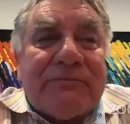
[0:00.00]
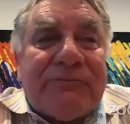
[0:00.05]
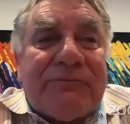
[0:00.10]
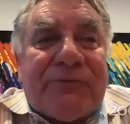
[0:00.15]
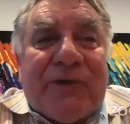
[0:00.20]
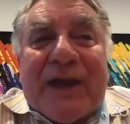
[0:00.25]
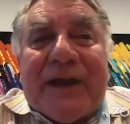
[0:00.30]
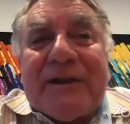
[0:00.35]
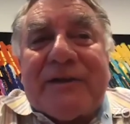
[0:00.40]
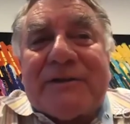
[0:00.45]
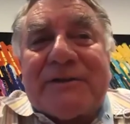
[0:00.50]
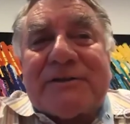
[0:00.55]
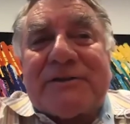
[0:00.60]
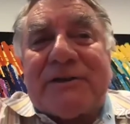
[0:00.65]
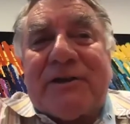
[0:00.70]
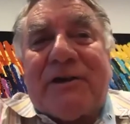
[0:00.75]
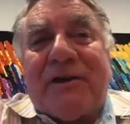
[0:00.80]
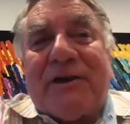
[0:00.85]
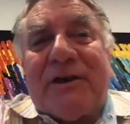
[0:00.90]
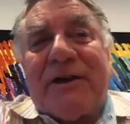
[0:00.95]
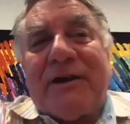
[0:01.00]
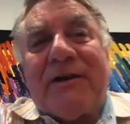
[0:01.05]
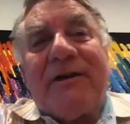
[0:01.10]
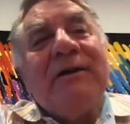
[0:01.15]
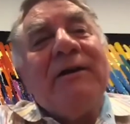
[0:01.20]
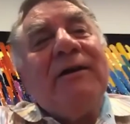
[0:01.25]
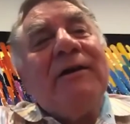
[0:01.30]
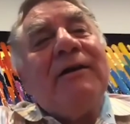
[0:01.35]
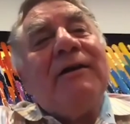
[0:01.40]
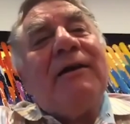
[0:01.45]
Frankenstein
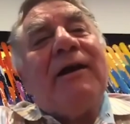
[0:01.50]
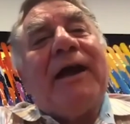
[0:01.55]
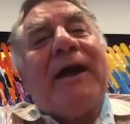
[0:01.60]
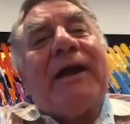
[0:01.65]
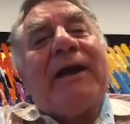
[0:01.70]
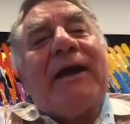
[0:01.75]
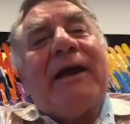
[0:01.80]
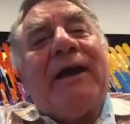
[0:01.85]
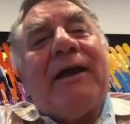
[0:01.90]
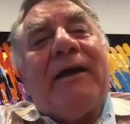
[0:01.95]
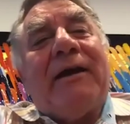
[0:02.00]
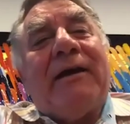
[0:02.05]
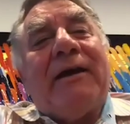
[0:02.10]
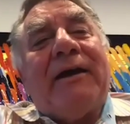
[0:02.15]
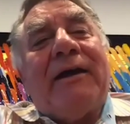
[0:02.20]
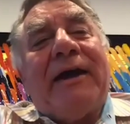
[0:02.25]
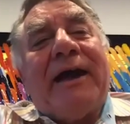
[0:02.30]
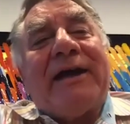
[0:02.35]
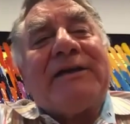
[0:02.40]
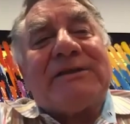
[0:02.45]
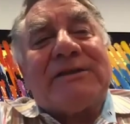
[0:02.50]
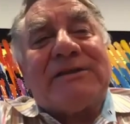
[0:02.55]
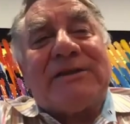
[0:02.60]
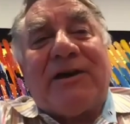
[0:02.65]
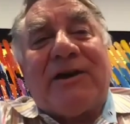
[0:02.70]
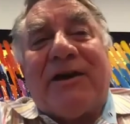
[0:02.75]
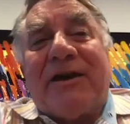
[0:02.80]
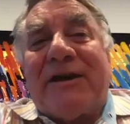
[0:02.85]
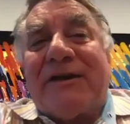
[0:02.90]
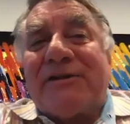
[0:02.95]

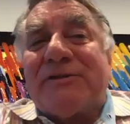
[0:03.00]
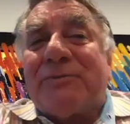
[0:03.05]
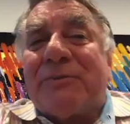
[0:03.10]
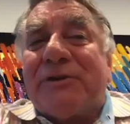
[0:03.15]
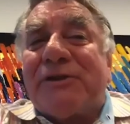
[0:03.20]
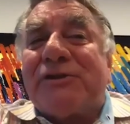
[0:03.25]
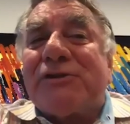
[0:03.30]
exercise,